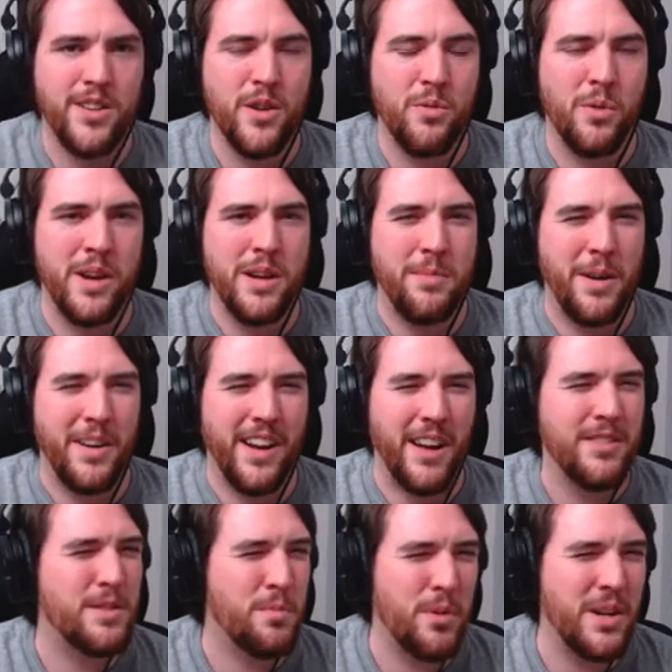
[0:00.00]
Don't worry about it. I
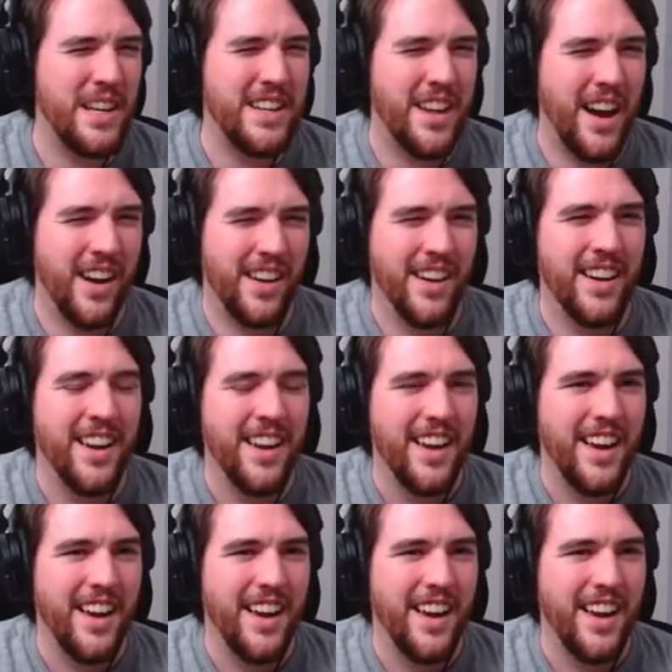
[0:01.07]
was pretty young,